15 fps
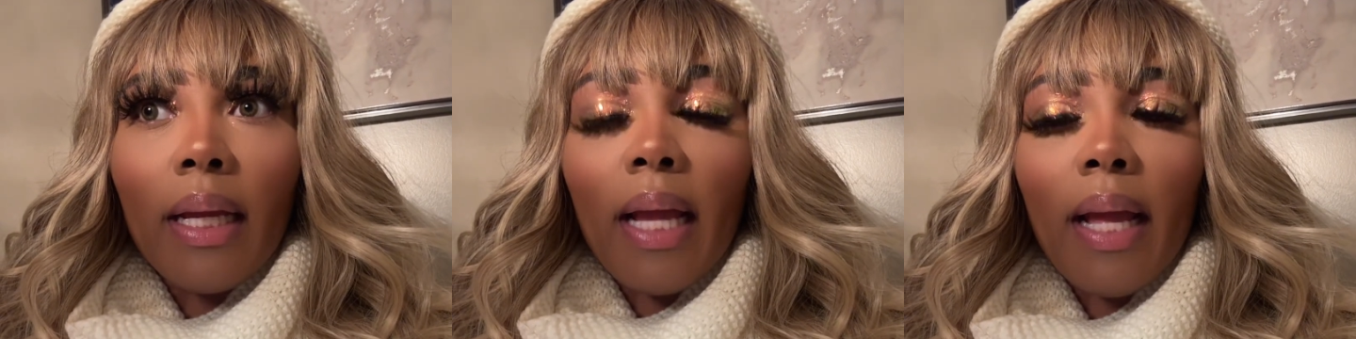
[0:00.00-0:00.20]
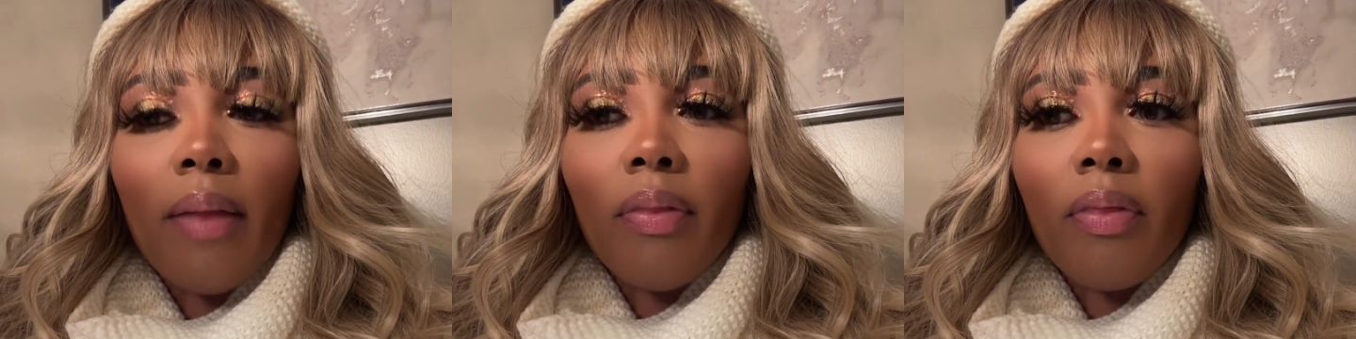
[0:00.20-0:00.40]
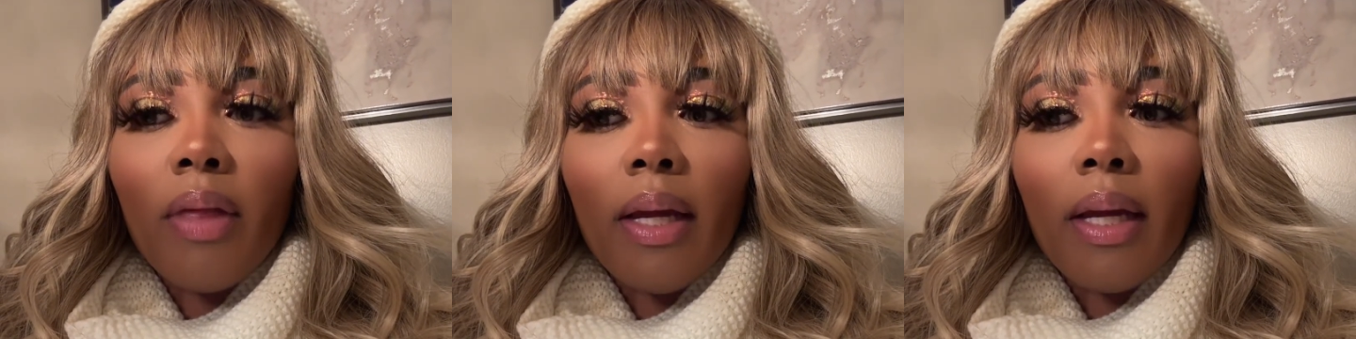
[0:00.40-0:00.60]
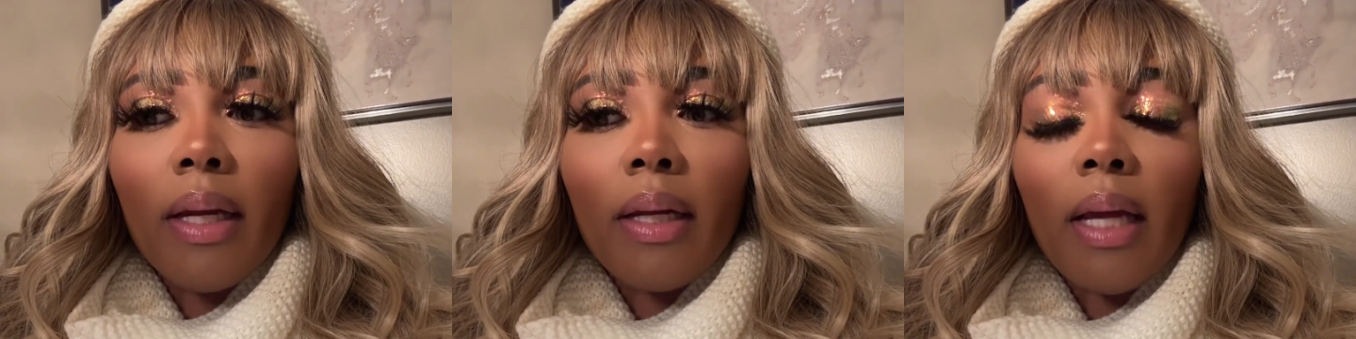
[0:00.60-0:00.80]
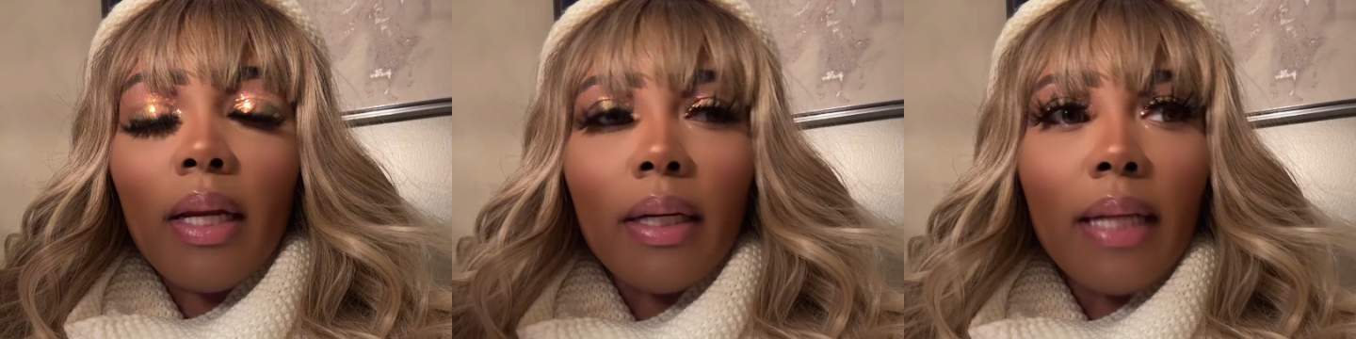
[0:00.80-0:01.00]
and
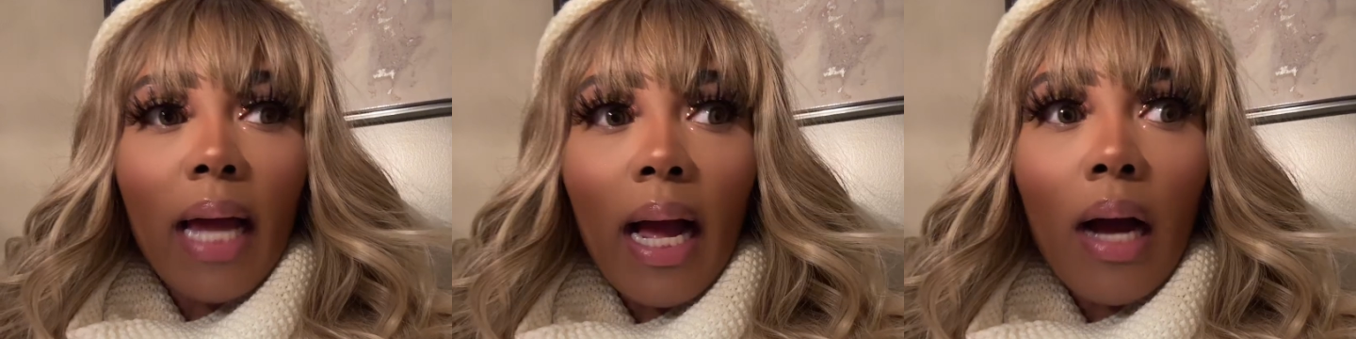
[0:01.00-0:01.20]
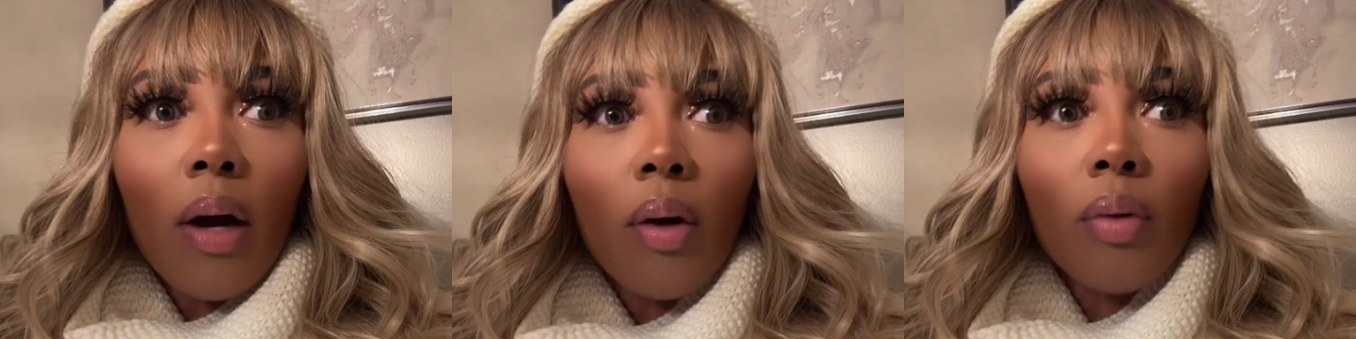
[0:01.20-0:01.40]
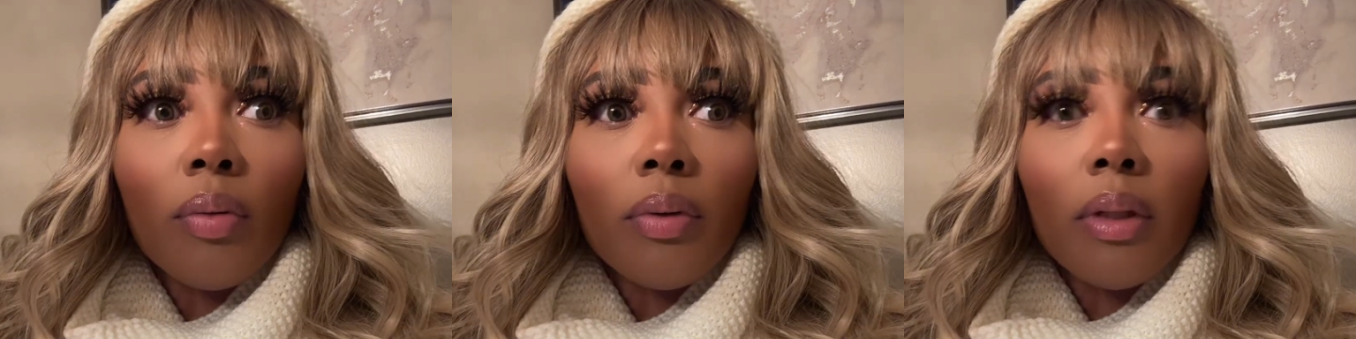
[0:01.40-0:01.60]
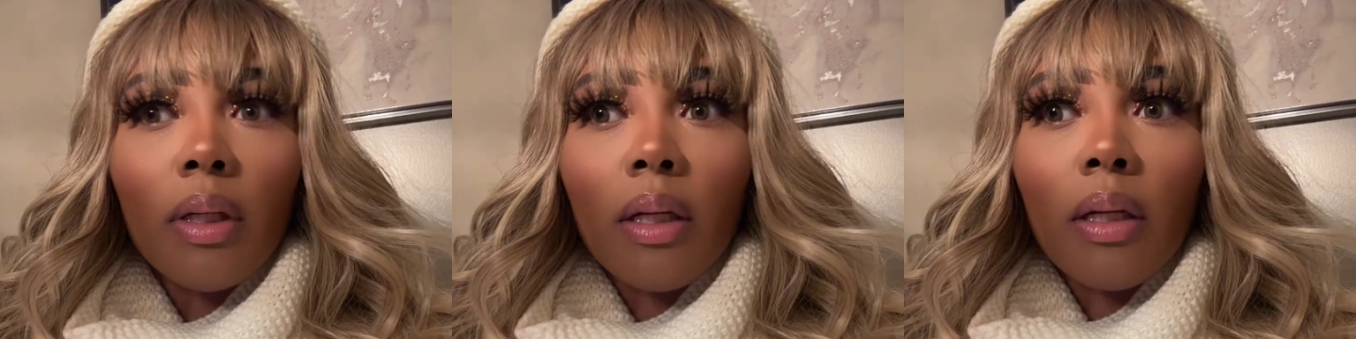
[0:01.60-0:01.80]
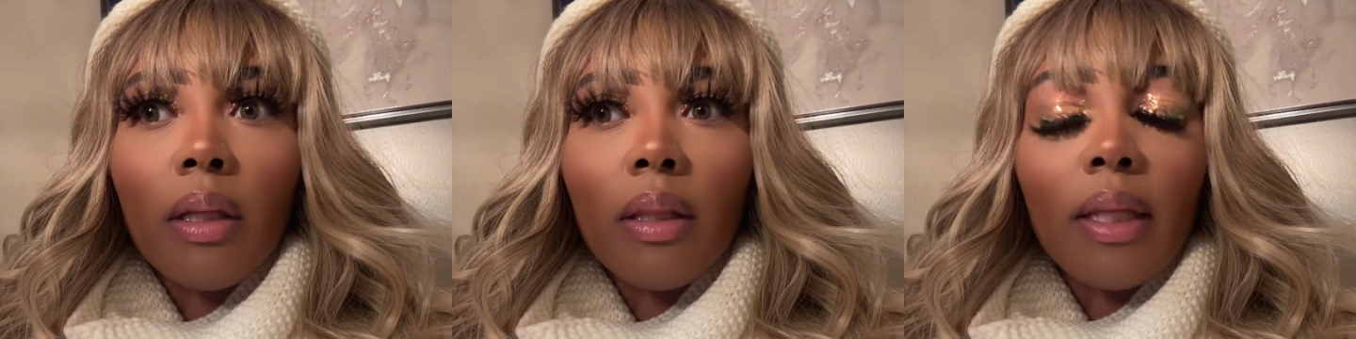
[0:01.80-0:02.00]
then down
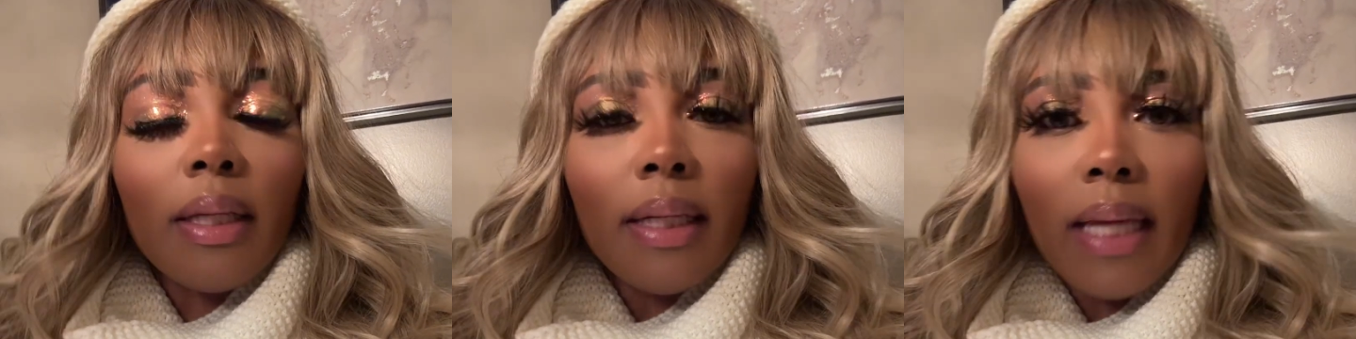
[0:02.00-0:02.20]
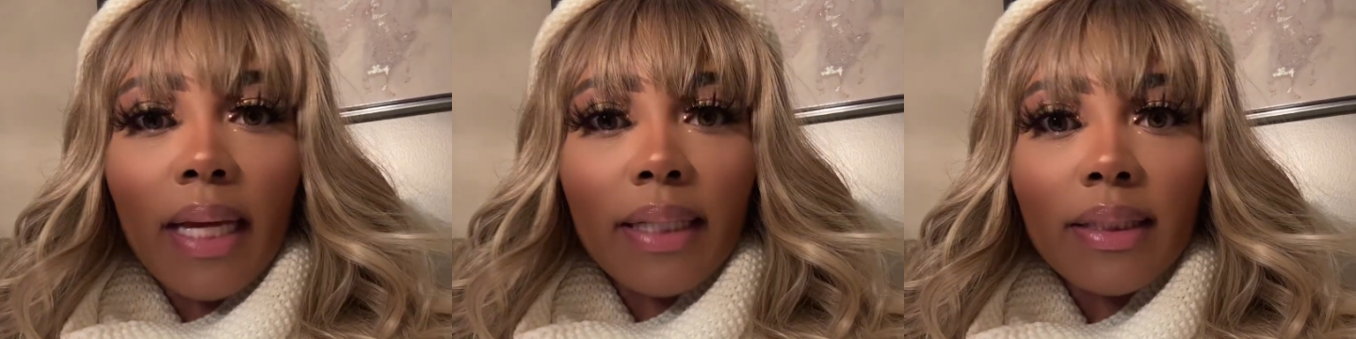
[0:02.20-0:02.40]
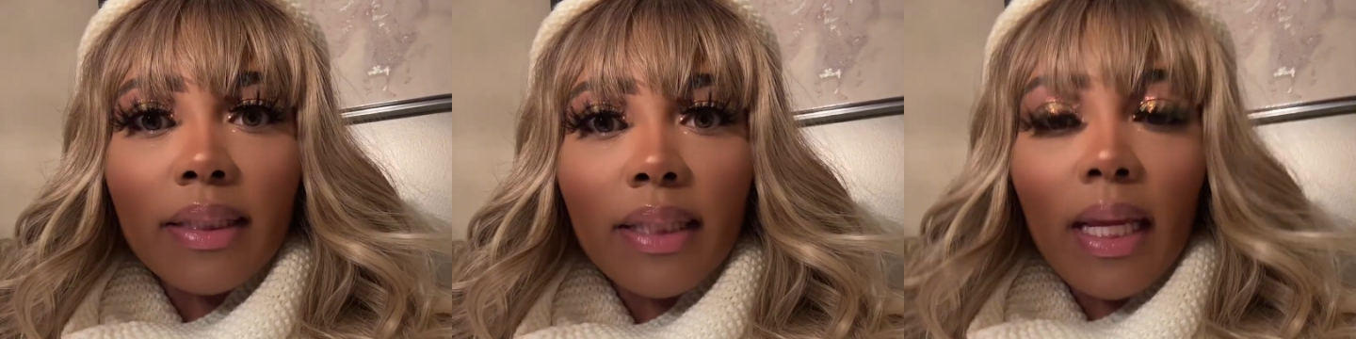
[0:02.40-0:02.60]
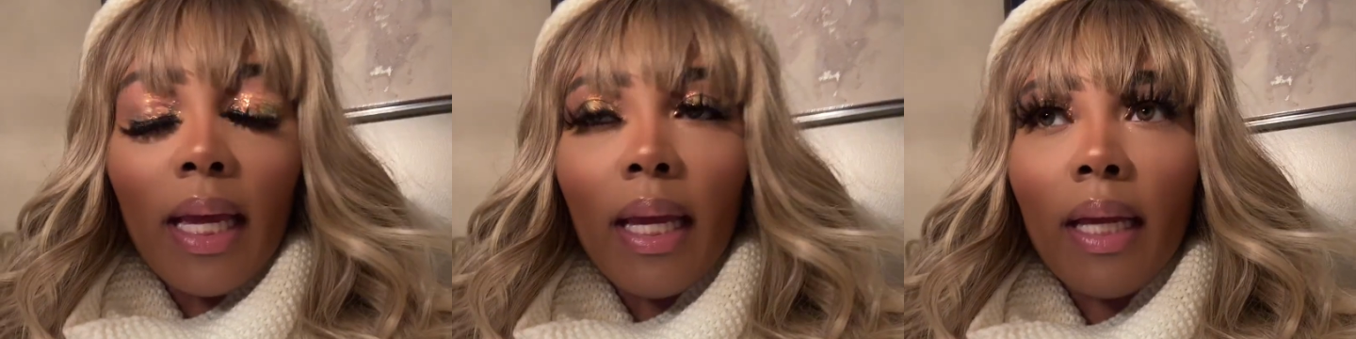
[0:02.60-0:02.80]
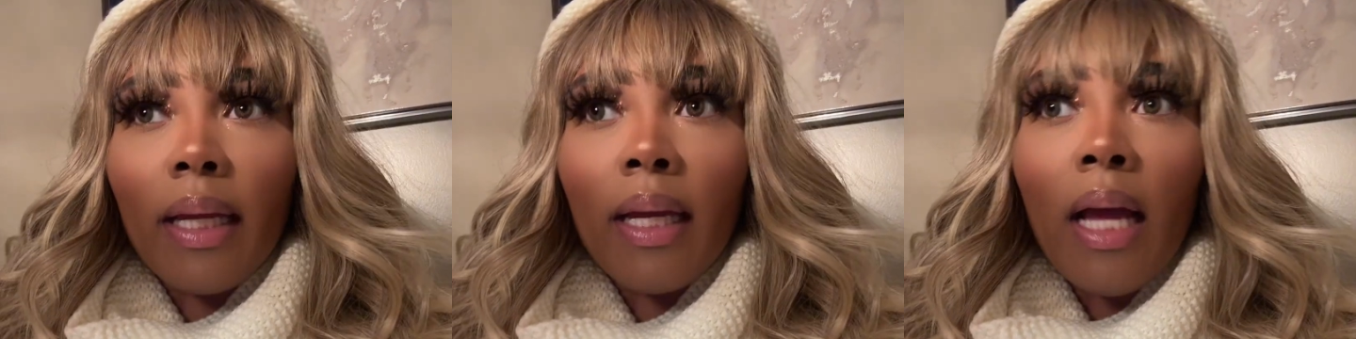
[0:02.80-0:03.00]
the next
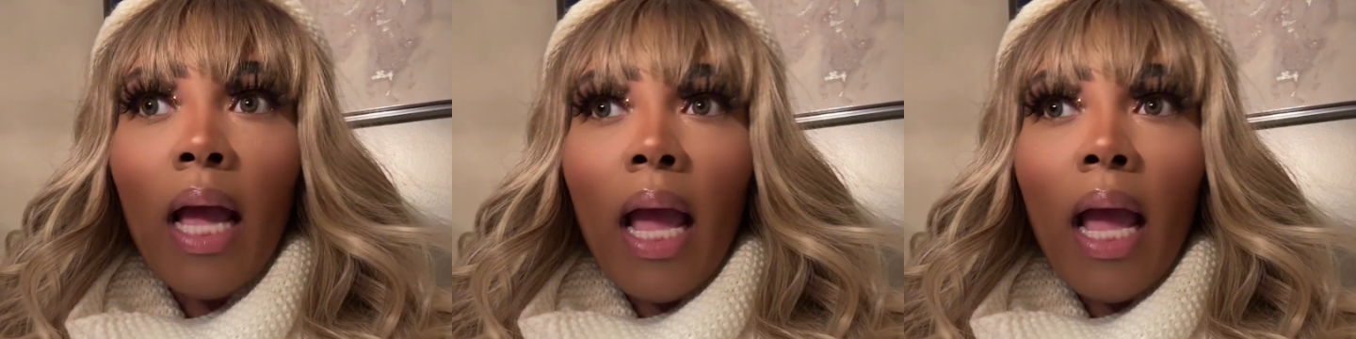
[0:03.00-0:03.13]
day.